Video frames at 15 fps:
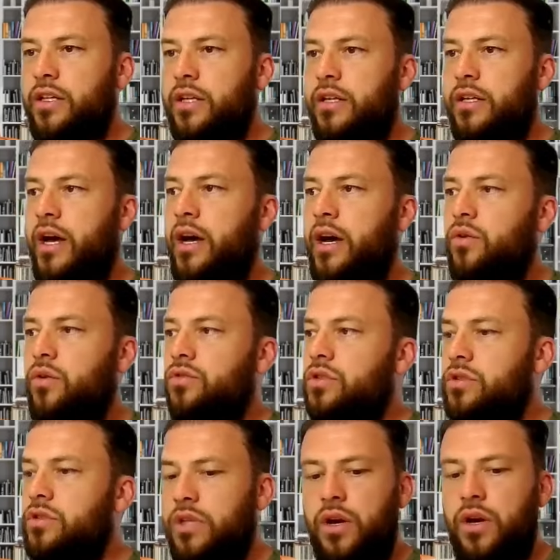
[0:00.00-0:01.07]
that out.
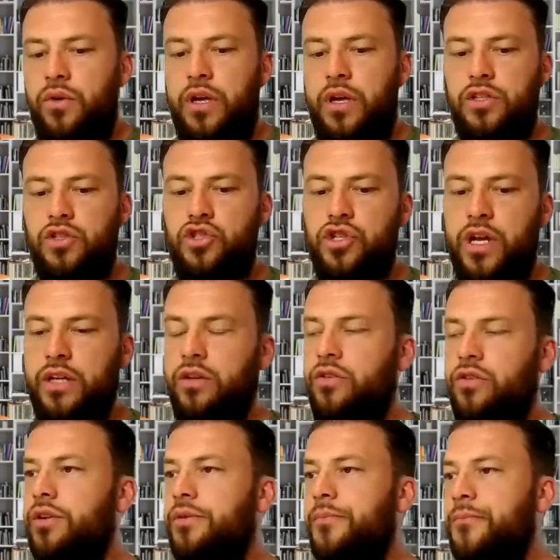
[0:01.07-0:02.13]
Now, in
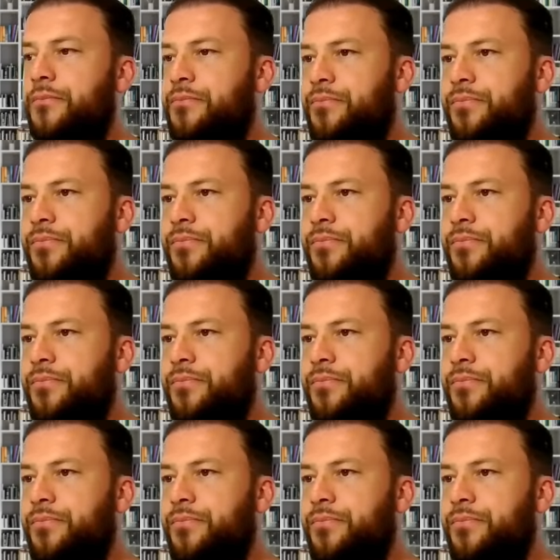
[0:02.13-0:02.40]
general,